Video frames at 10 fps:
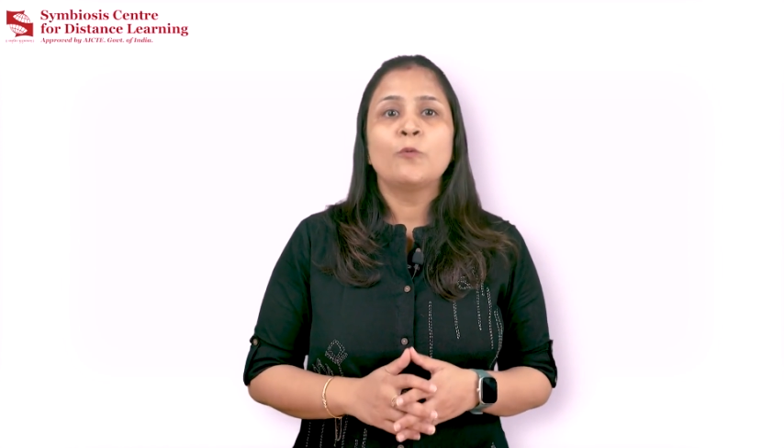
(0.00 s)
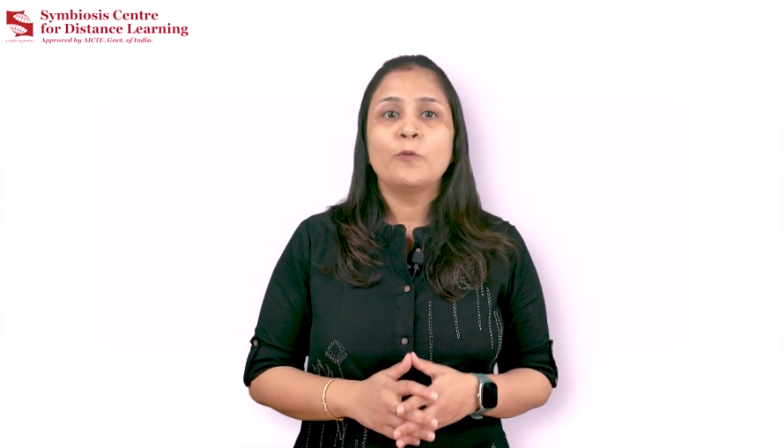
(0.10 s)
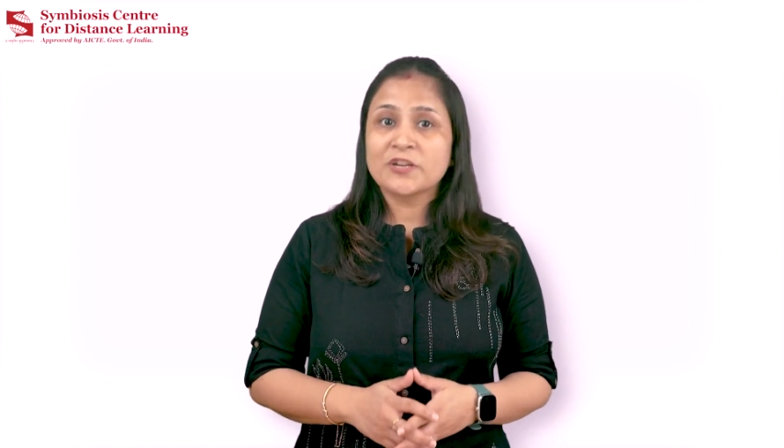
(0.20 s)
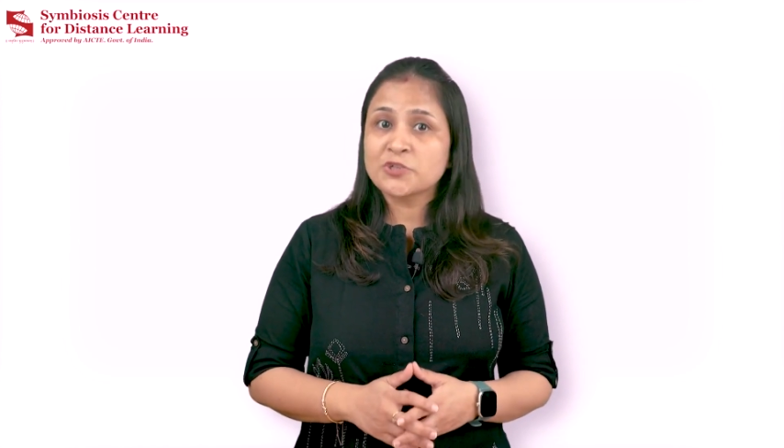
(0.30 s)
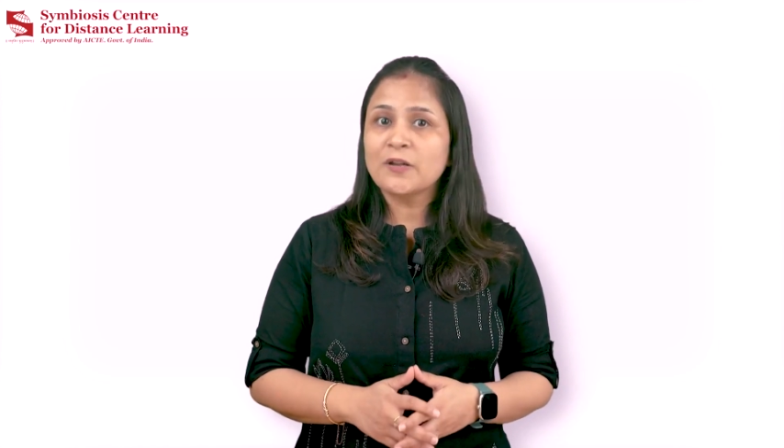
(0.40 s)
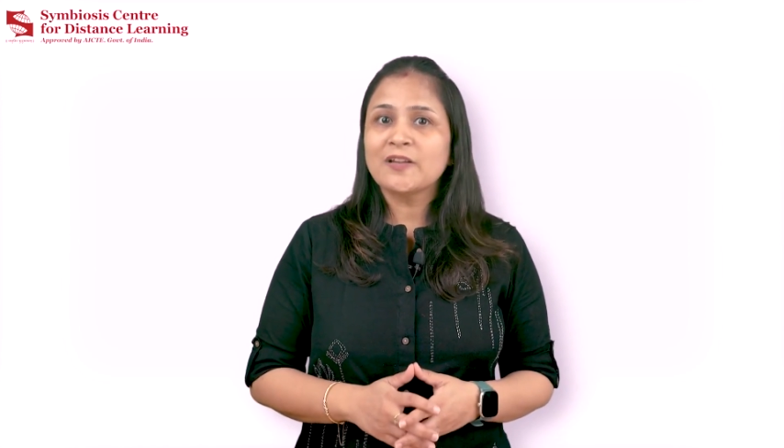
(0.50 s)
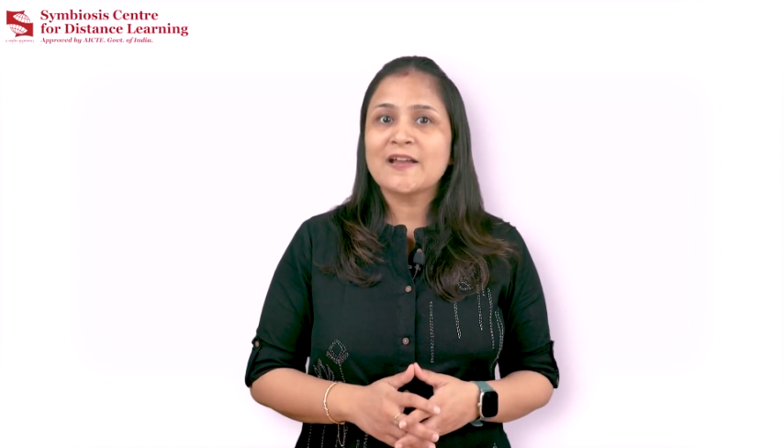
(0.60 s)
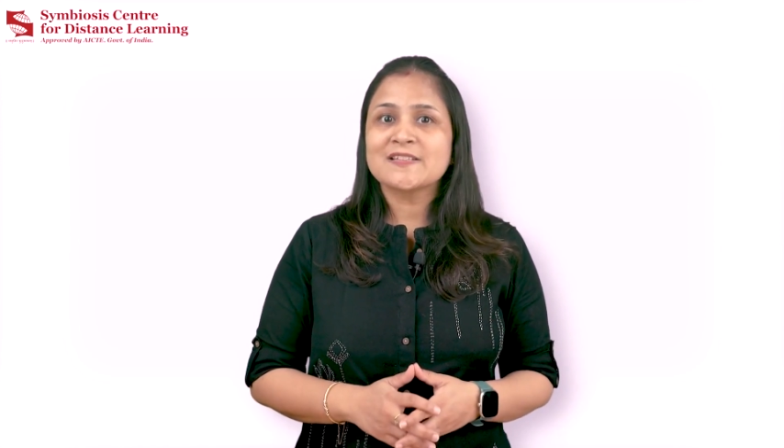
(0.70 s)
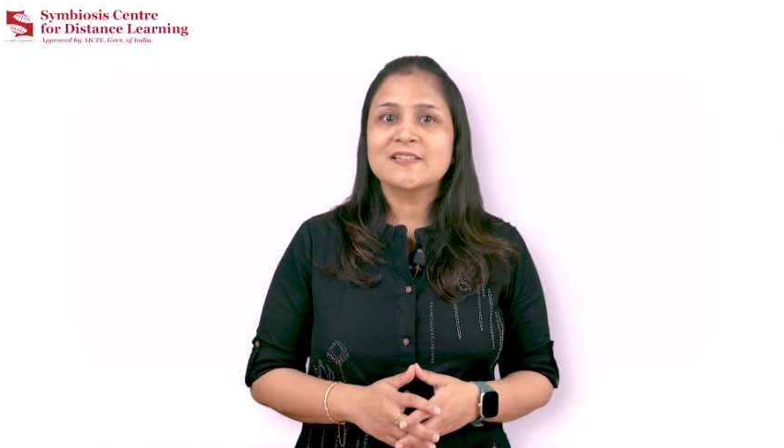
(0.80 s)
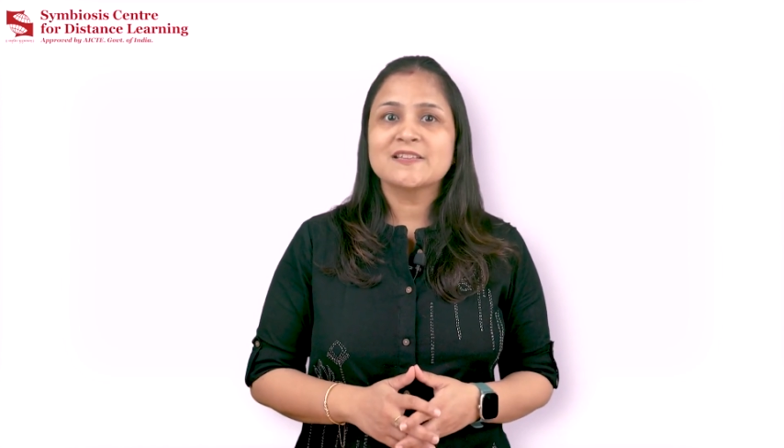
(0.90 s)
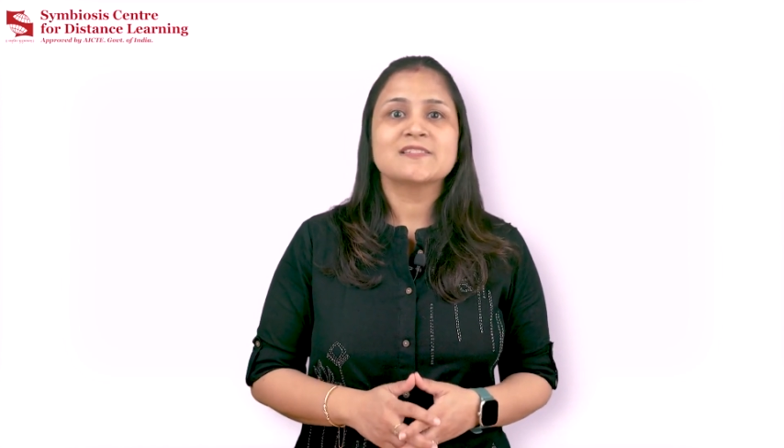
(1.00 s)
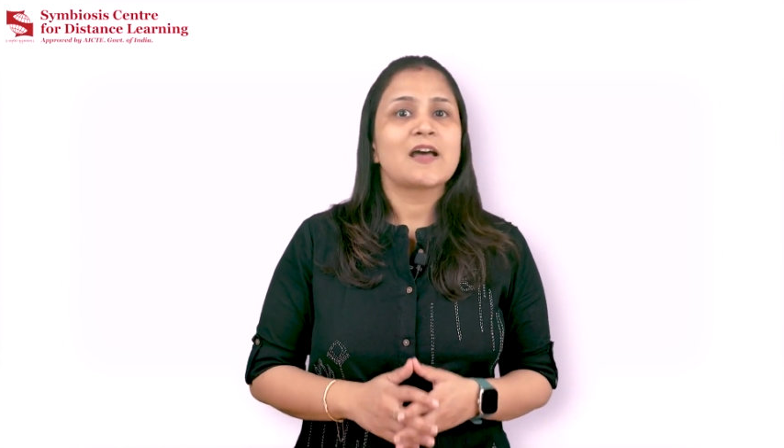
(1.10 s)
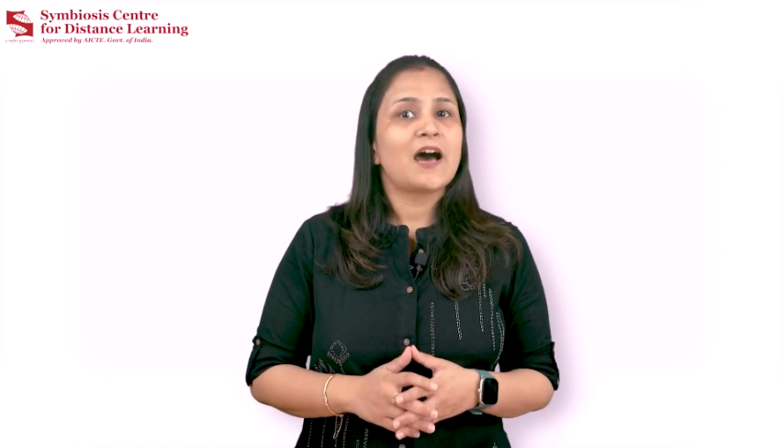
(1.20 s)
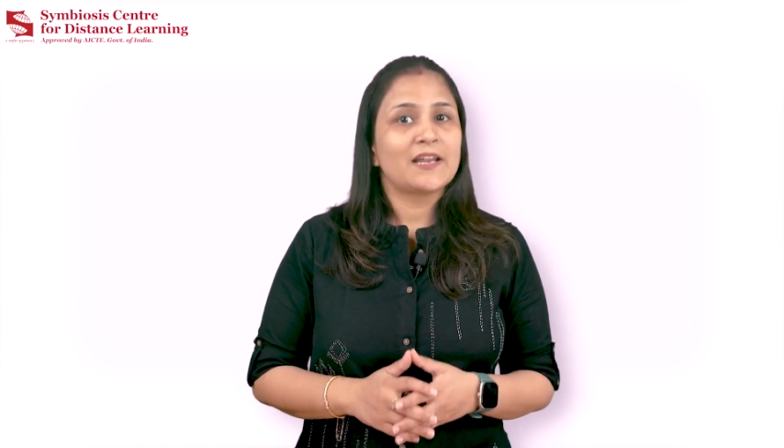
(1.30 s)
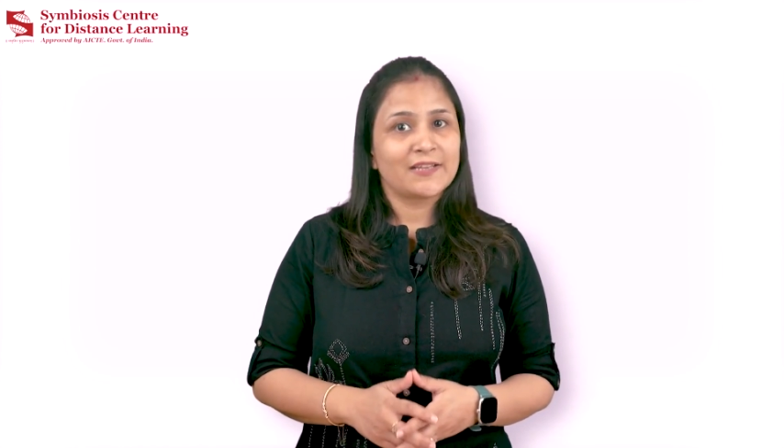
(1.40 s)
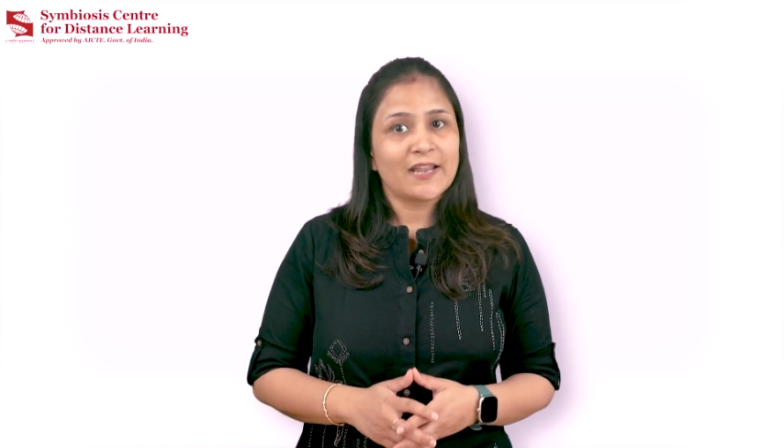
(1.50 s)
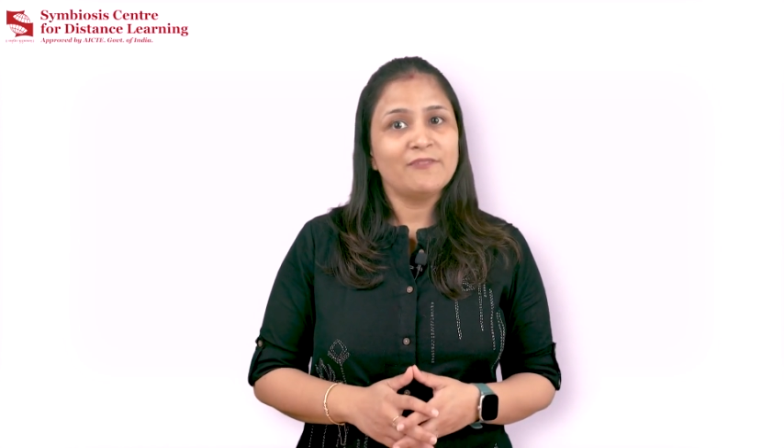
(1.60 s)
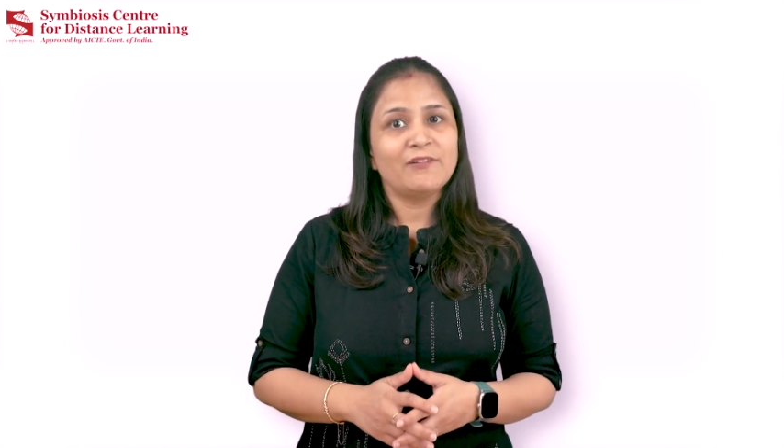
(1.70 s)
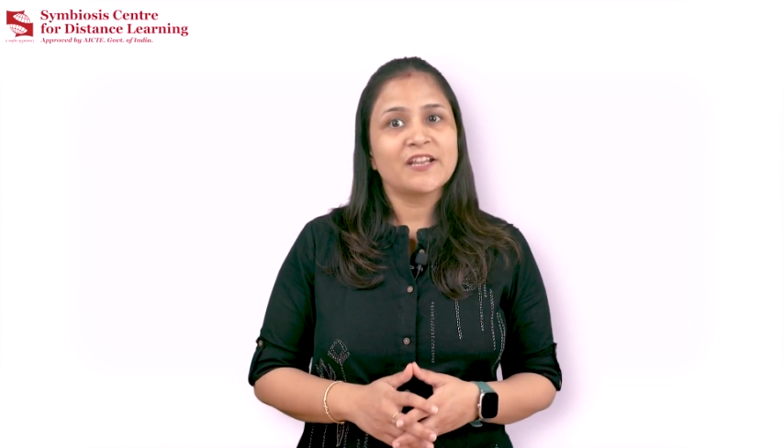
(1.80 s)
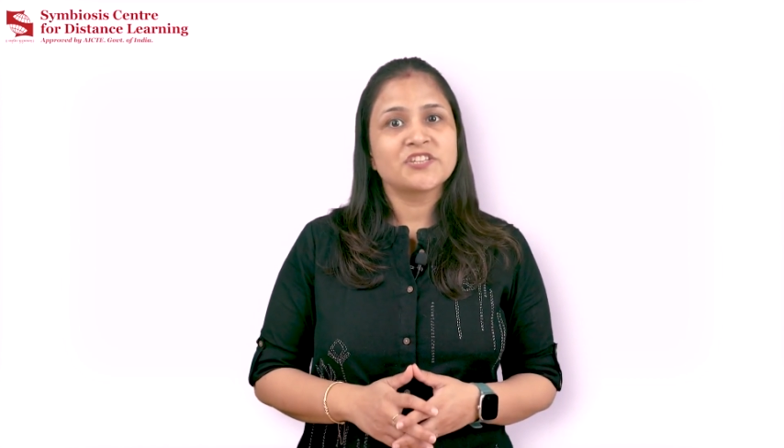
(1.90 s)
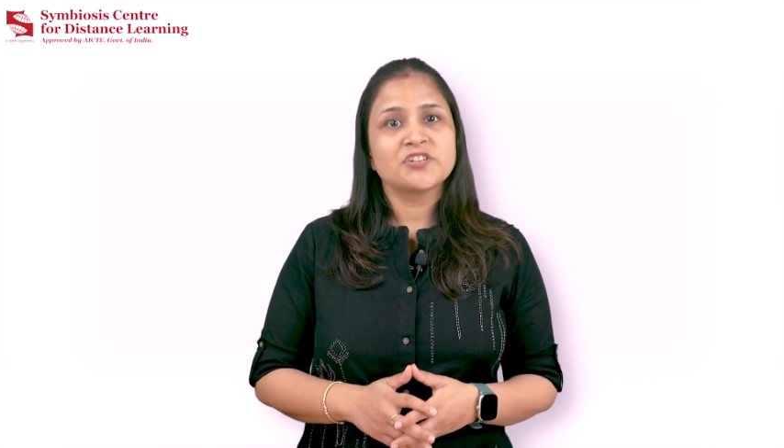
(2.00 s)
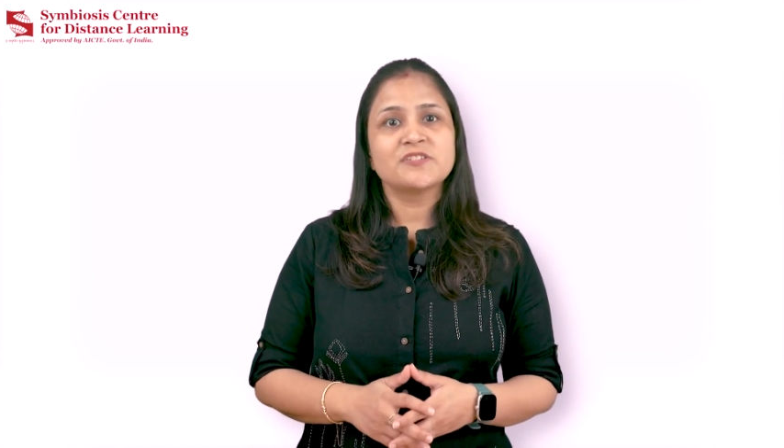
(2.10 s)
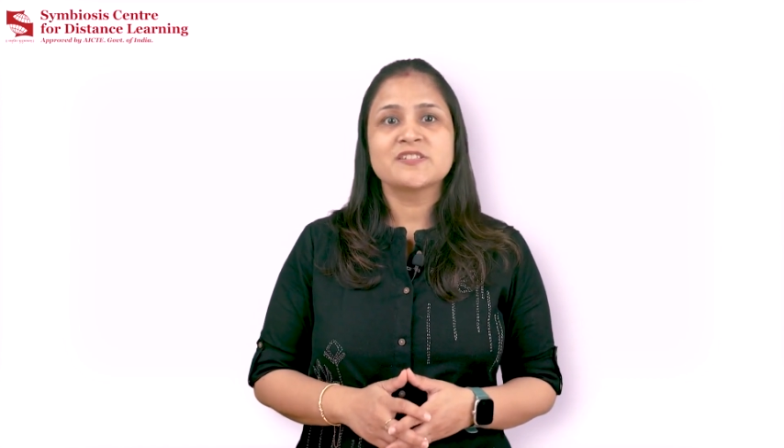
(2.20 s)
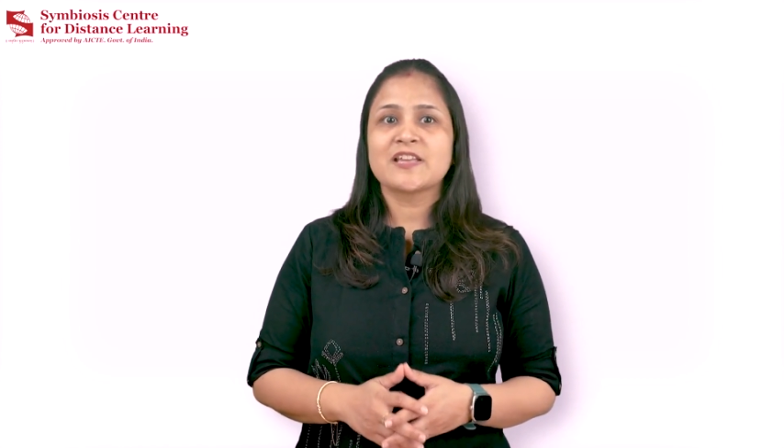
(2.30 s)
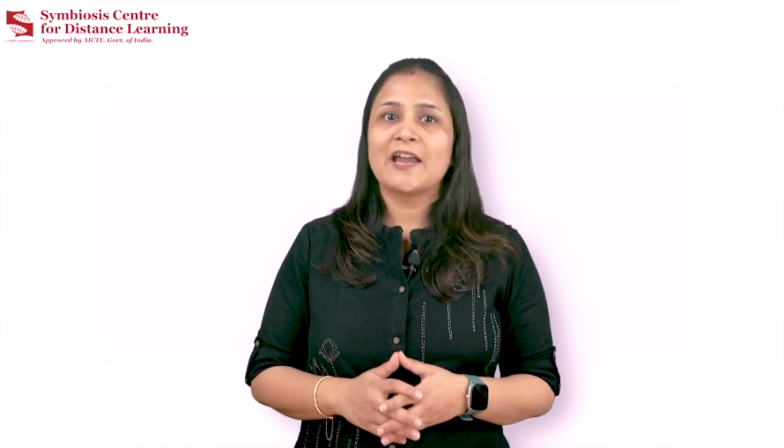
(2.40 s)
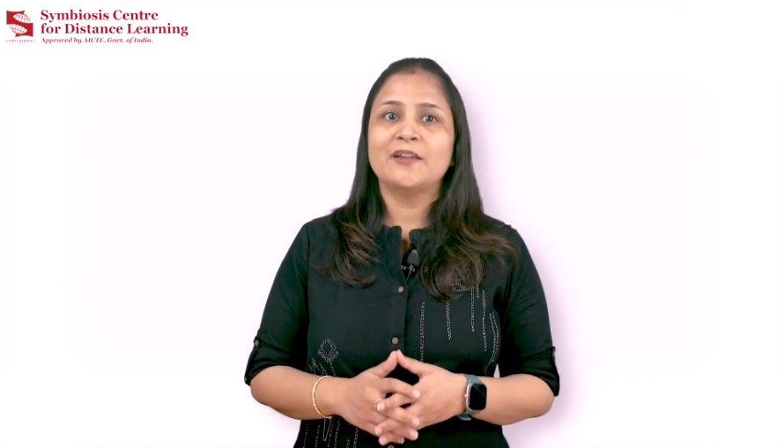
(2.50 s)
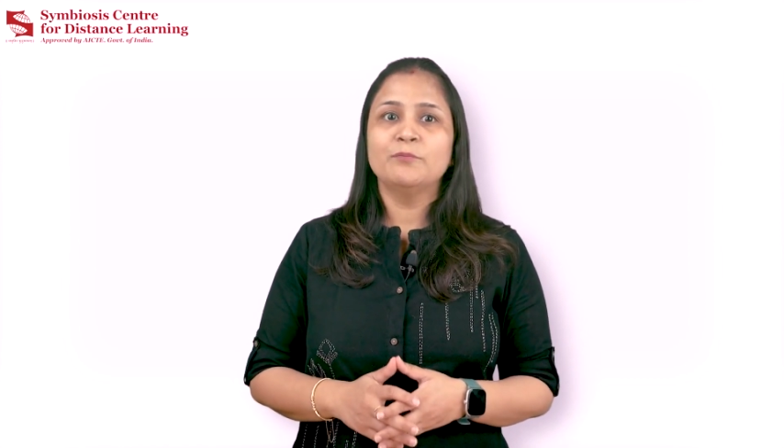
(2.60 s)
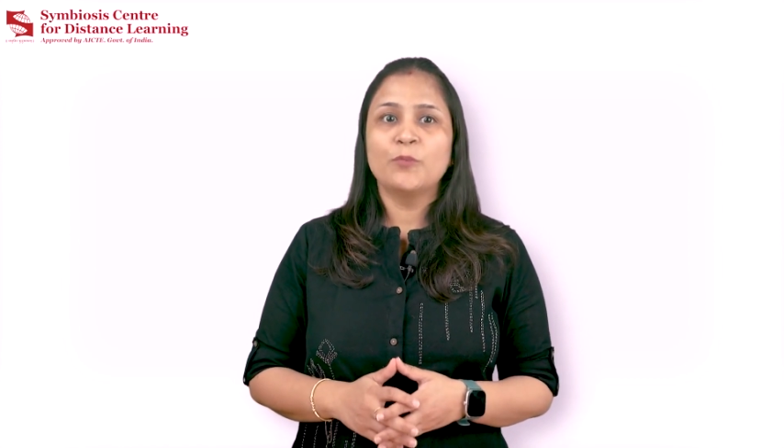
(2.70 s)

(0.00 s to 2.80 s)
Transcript: virtual classes, archived lectures and